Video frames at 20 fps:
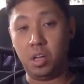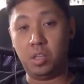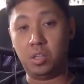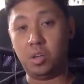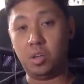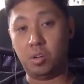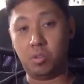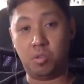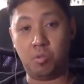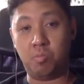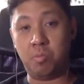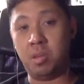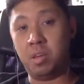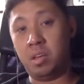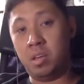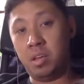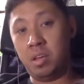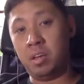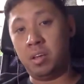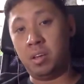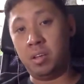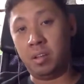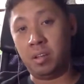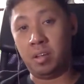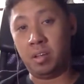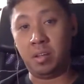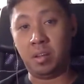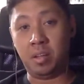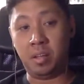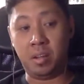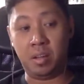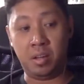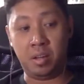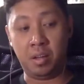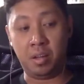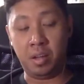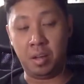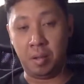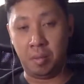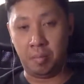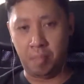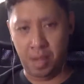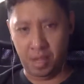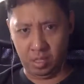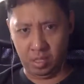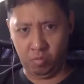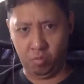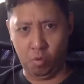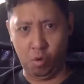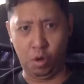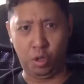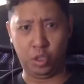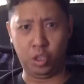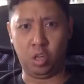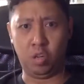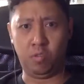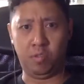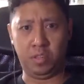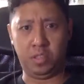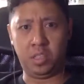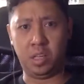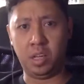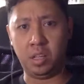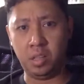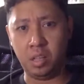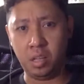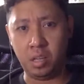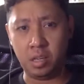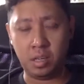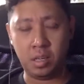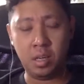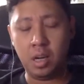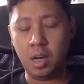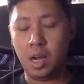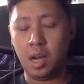talk to me in a man's voice all of a sudden,